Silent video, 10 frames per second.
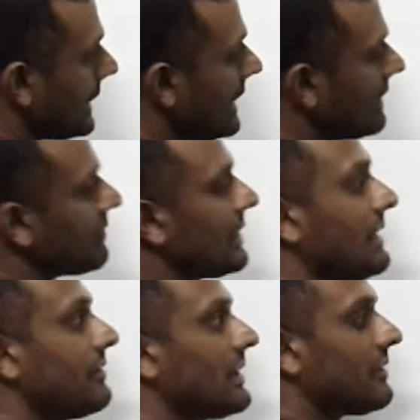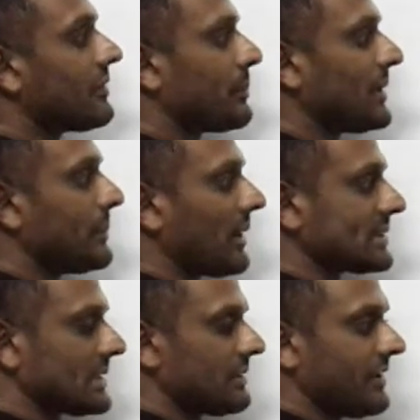Even if we put the
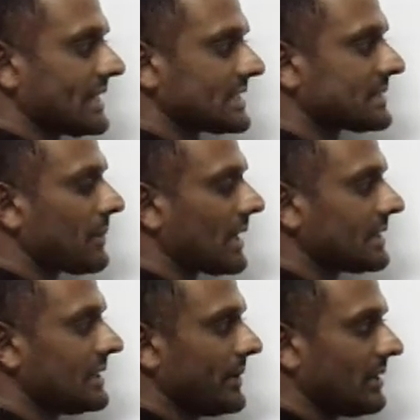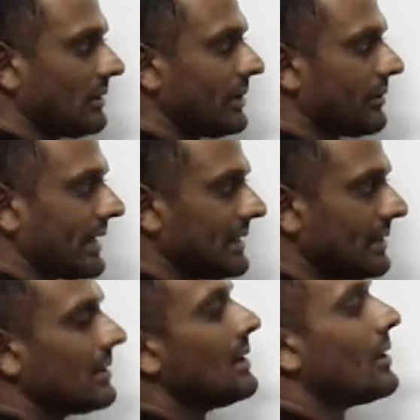positive here and smack in the middle, we
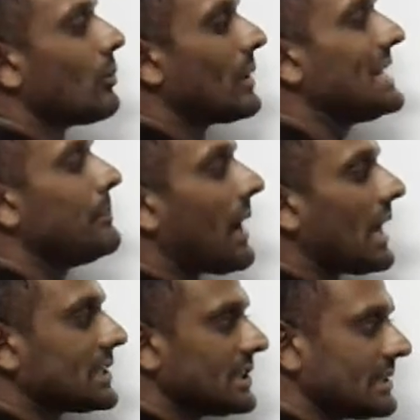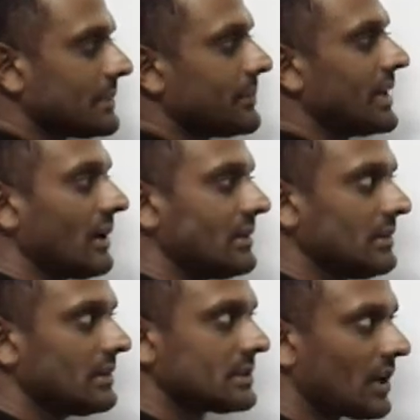already would imagine it to be
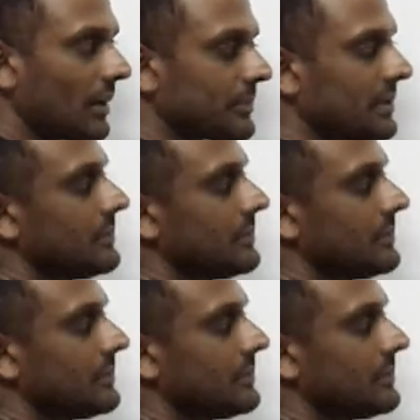on top.